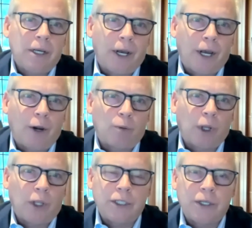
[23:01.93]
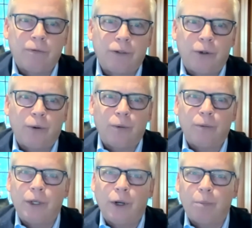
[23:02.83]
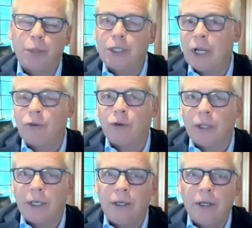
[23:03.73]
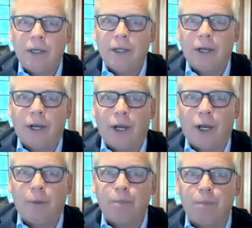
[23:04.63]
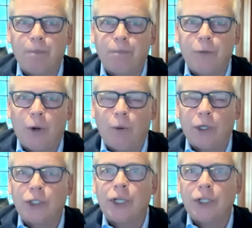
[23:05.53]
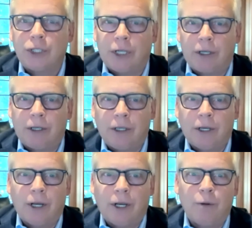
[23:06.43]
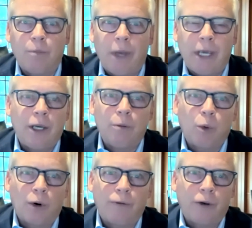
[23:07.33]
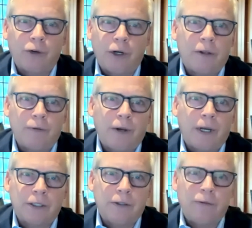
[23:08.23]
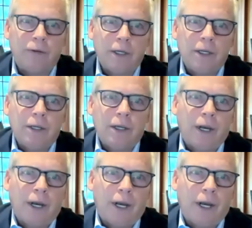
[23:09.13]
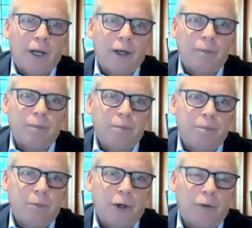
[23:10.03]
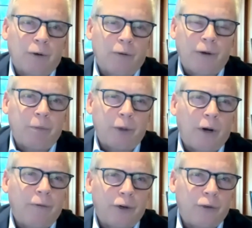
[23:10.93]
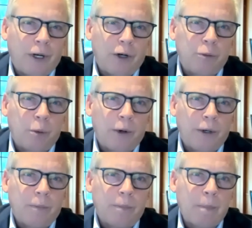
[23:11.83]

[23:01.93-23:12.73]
relative to potentially assisting making it more efficient and effective from a family office vantage point?